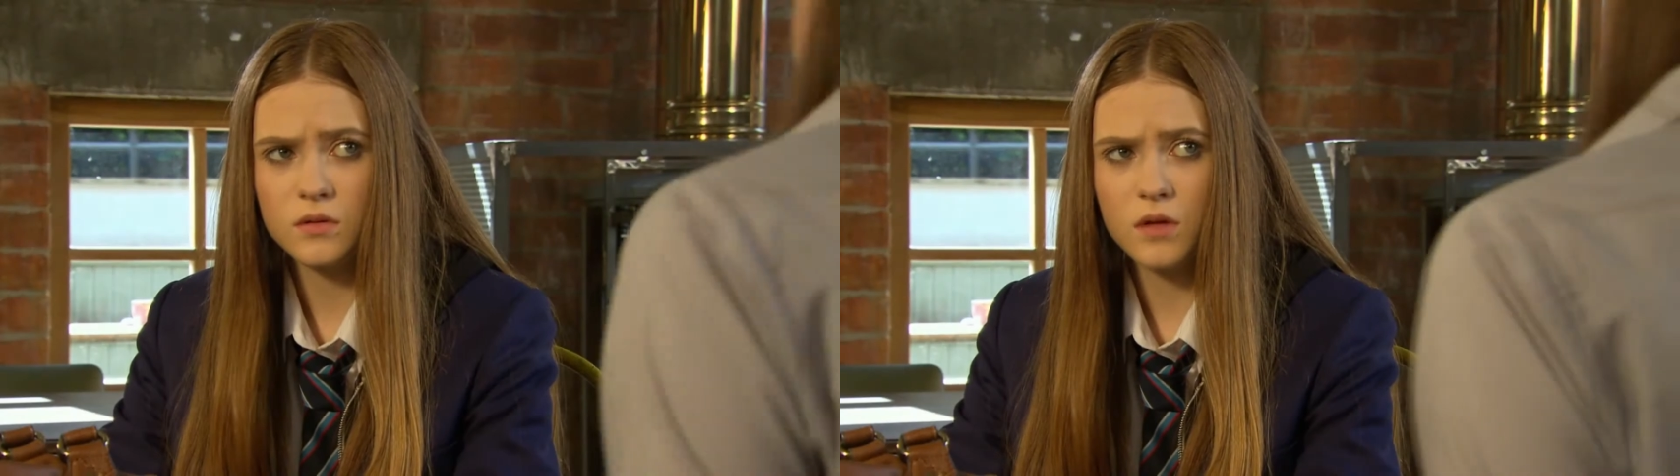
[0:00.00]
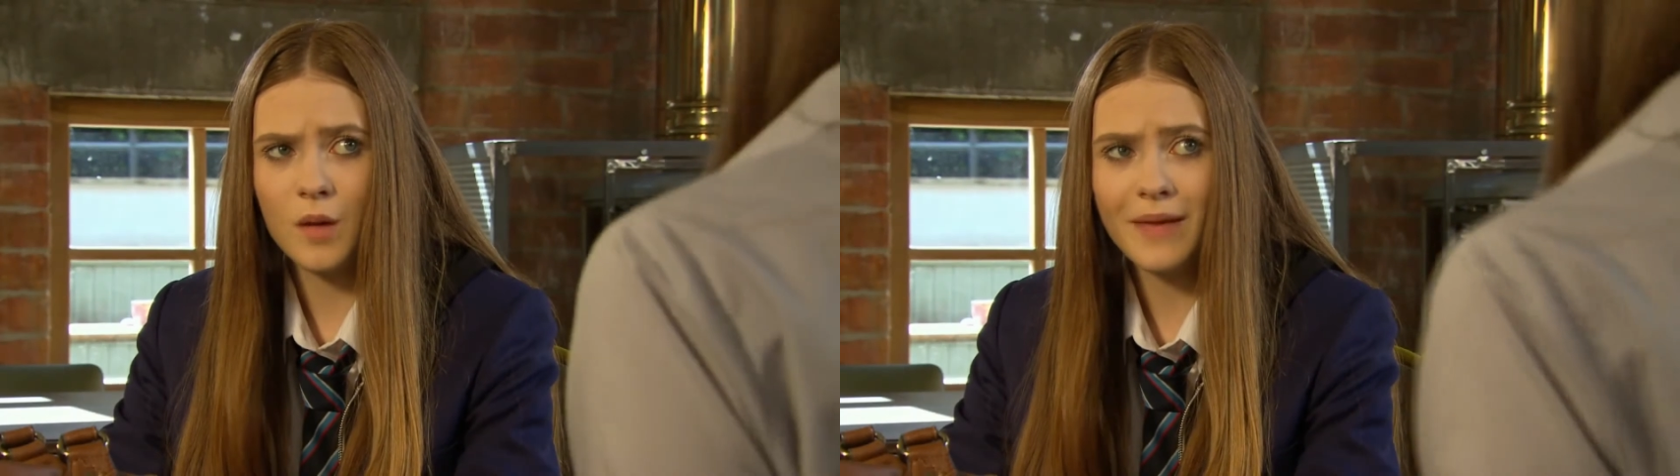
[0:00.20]

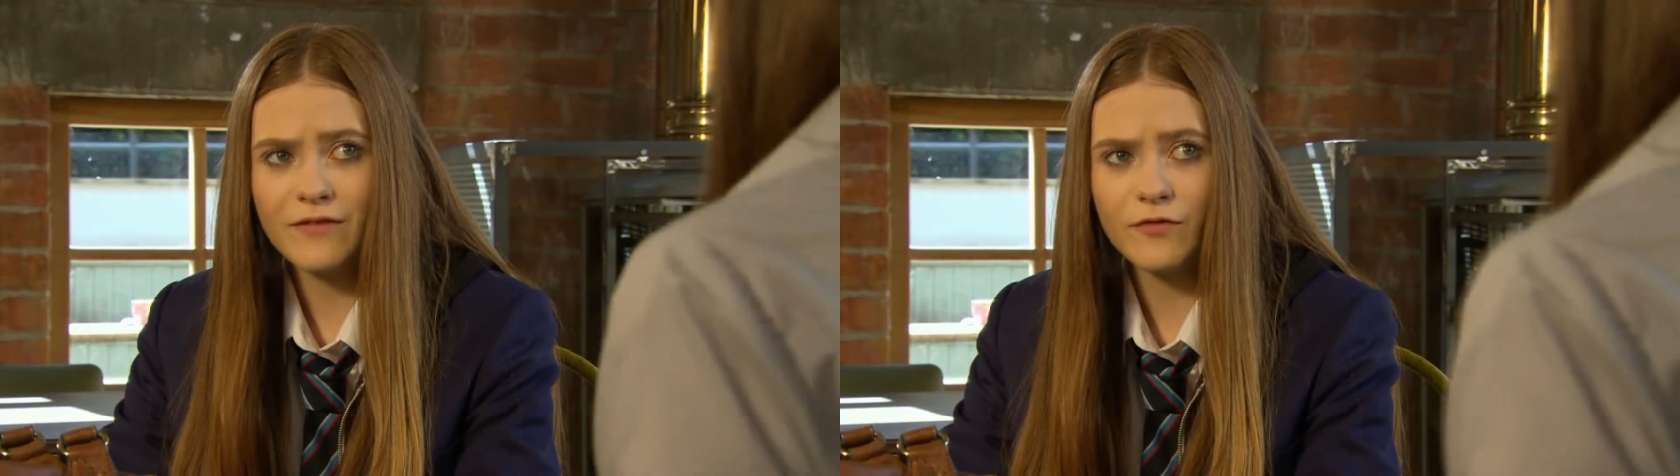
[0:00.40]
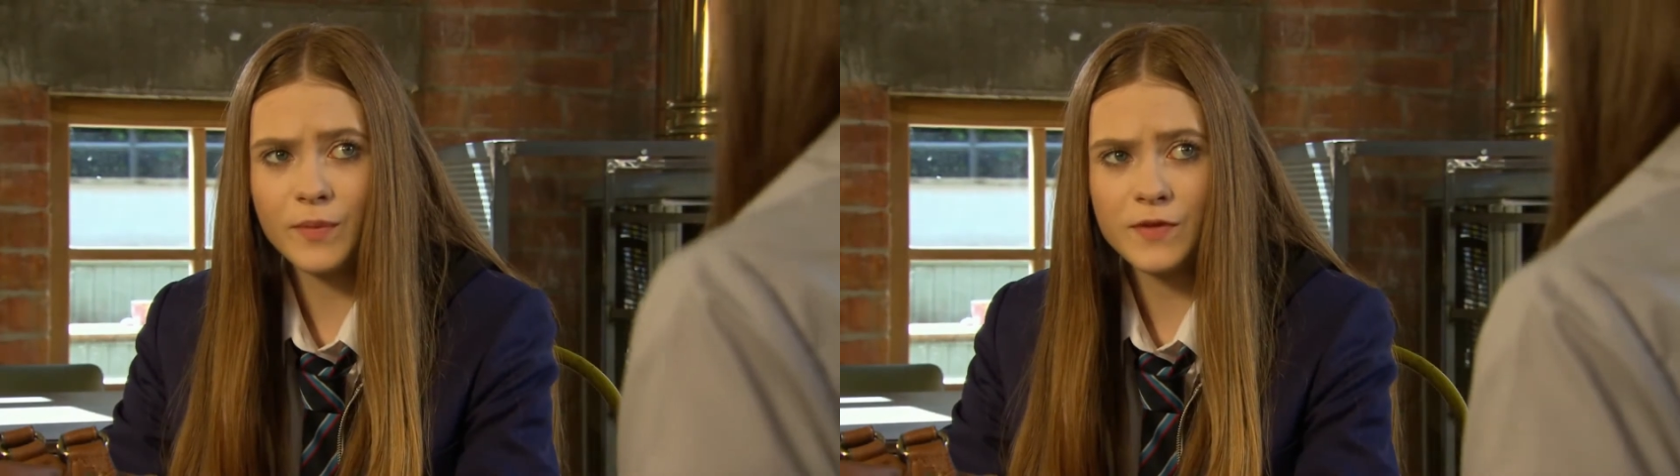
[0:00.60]
A mate
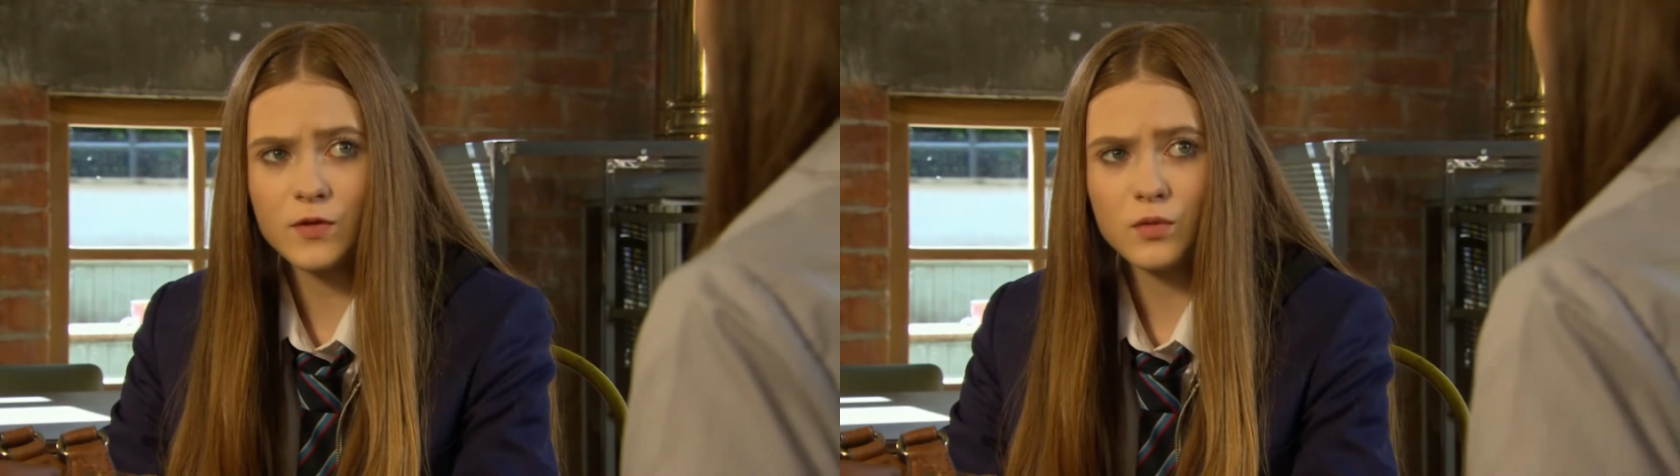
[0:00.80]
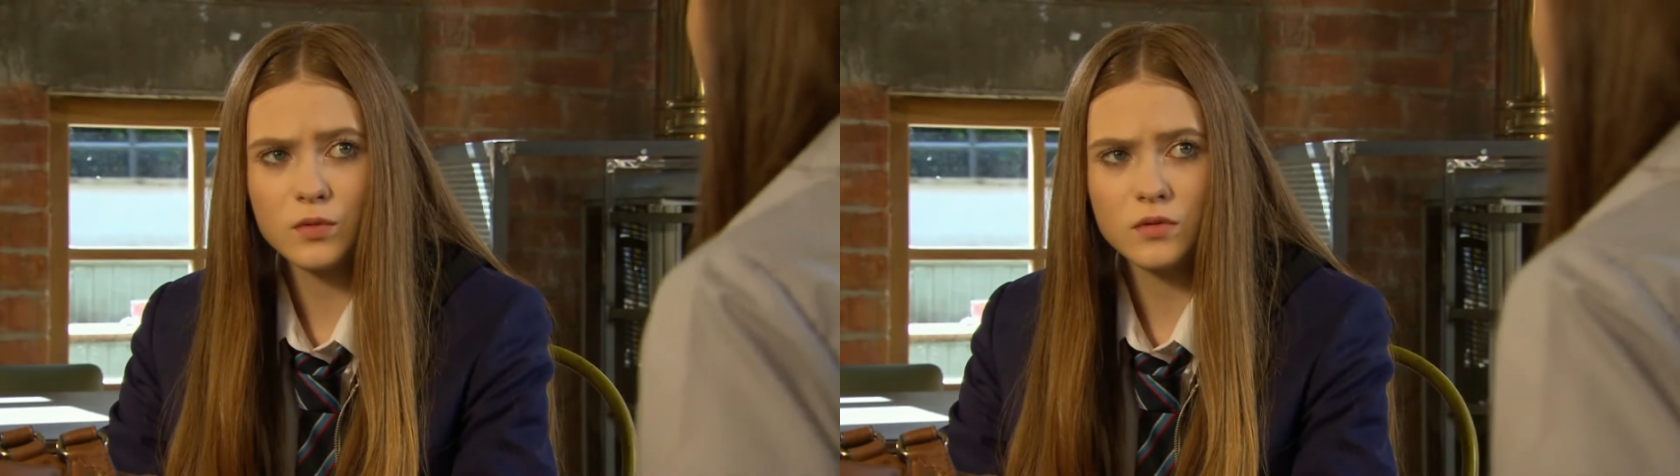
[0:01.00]
from
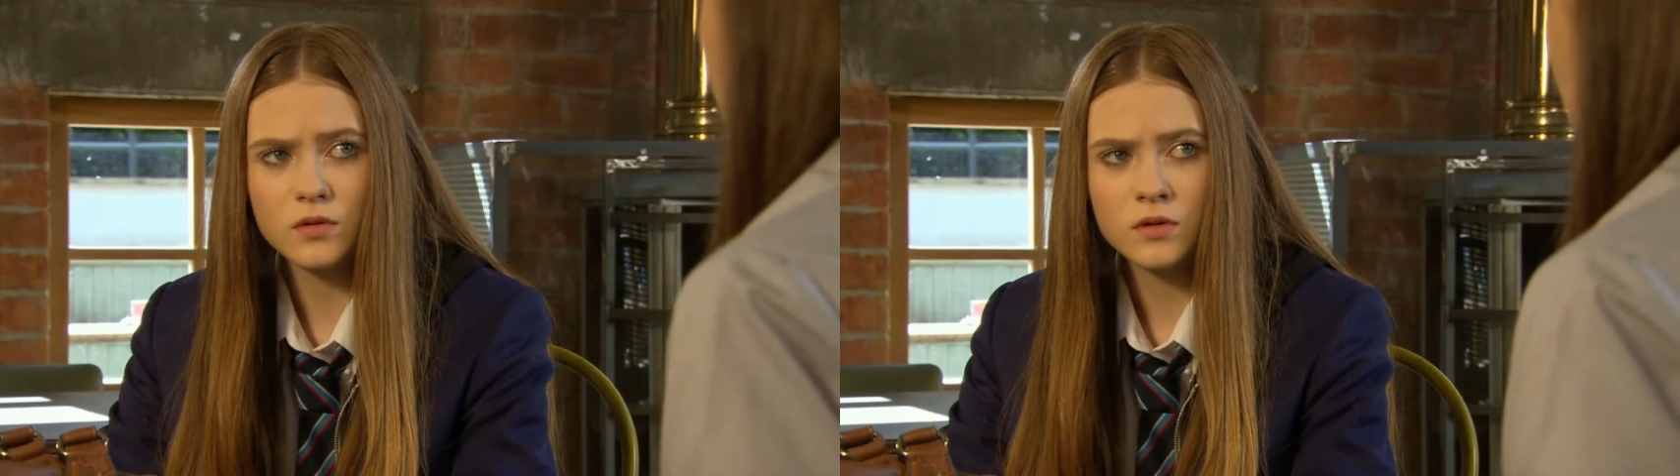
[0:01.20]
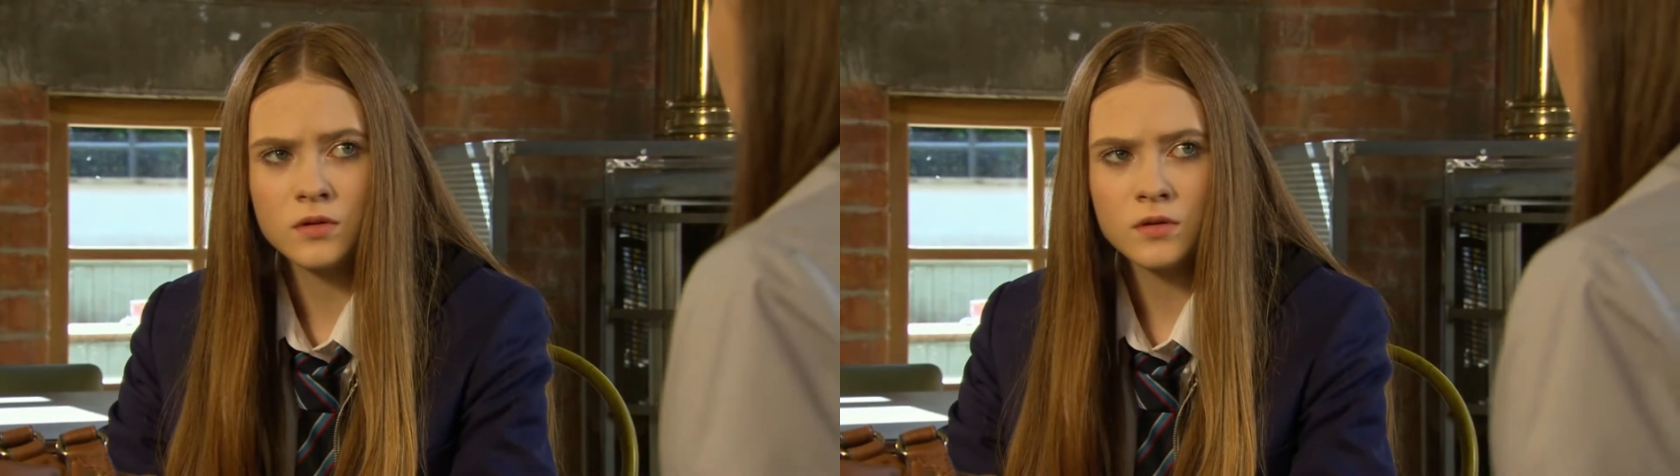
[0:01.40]
school.
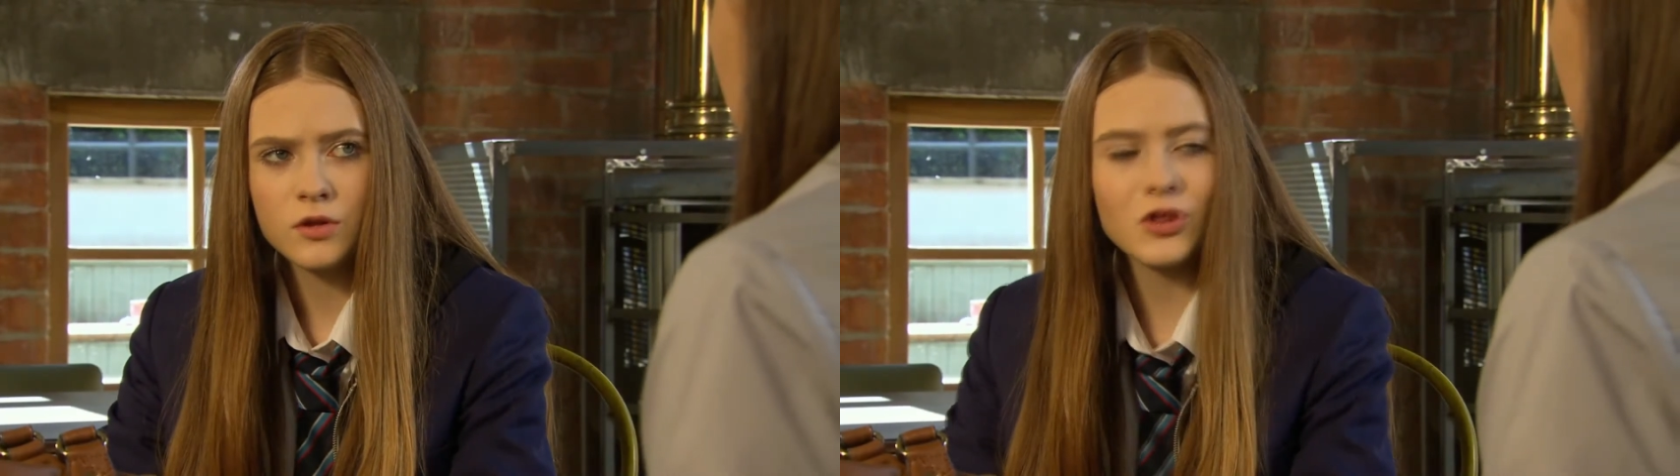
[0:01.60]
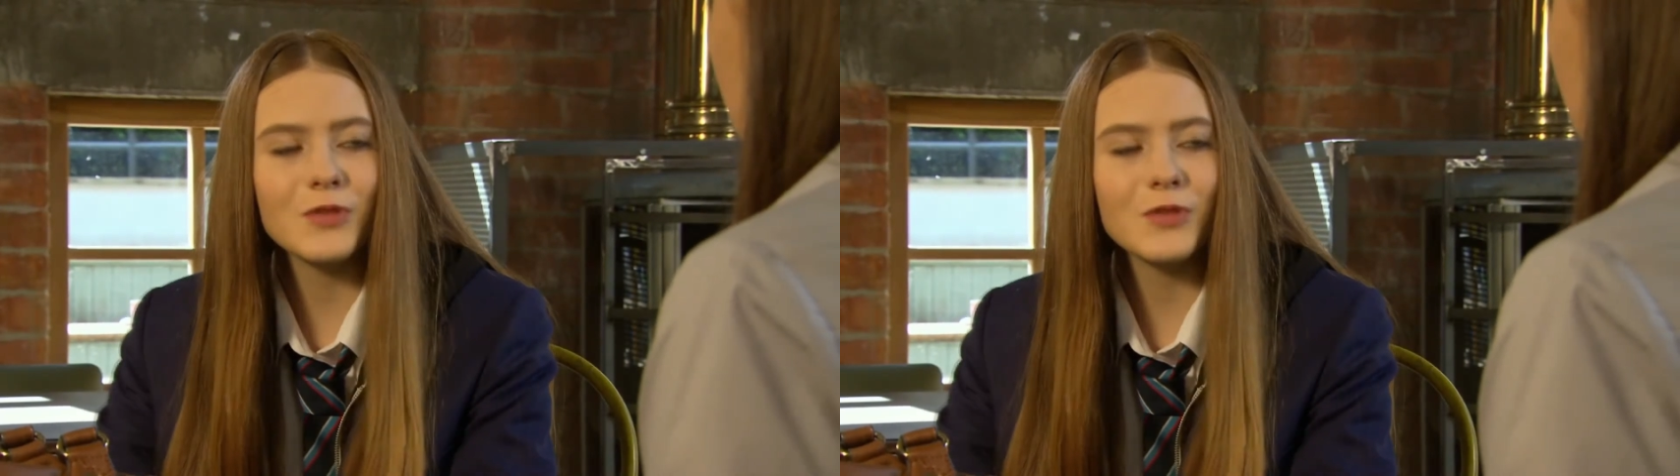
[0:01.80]
She's